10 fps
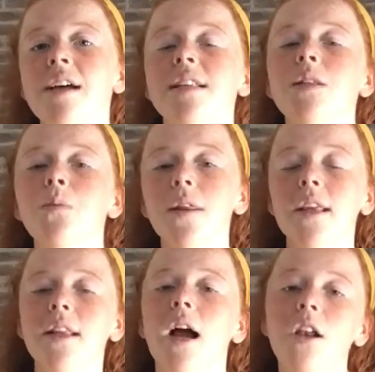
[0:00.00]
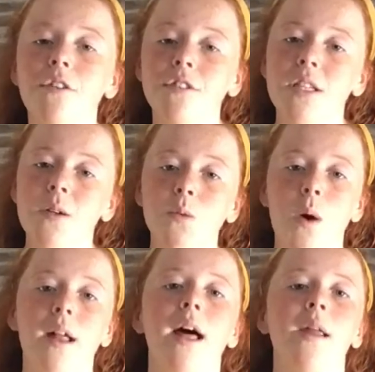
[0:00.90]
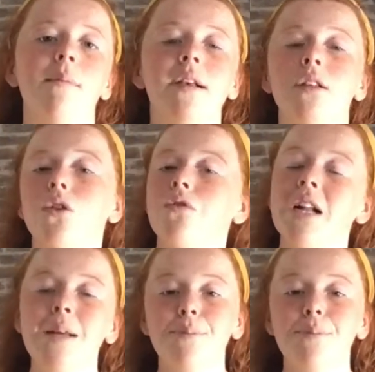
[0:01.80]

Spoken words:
So that's one thing that I love to do as well, and it makes it look really